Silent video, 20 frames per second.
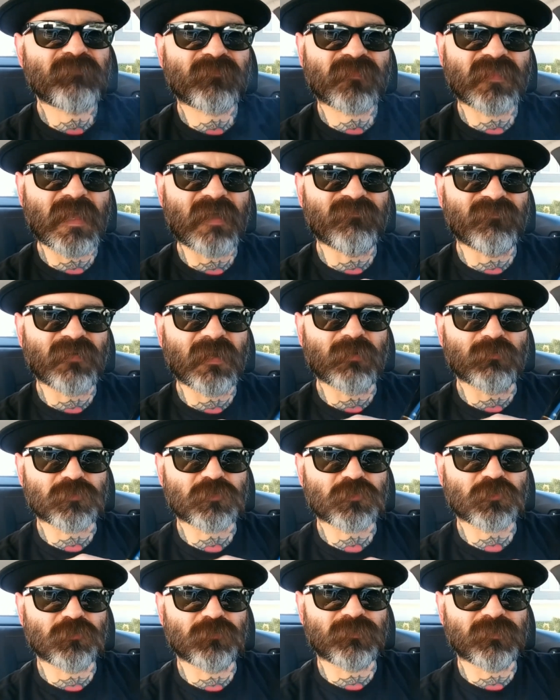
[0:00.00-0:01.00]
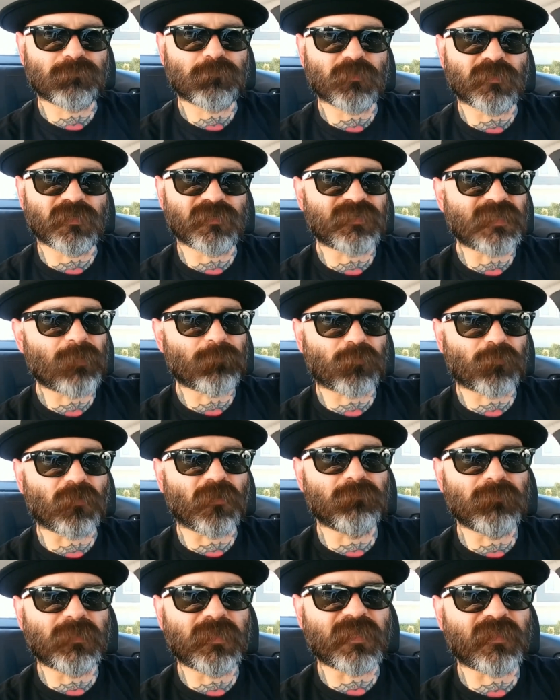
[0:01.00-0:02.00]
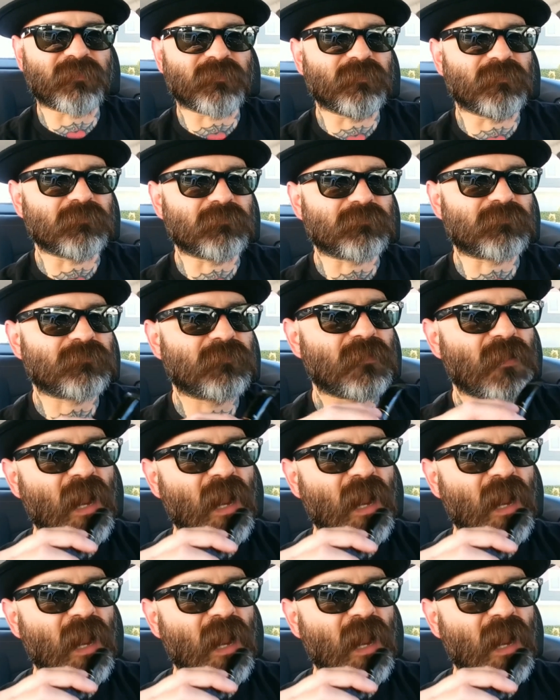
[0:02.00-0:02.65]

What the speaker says: That virus sure did put a damper on many things.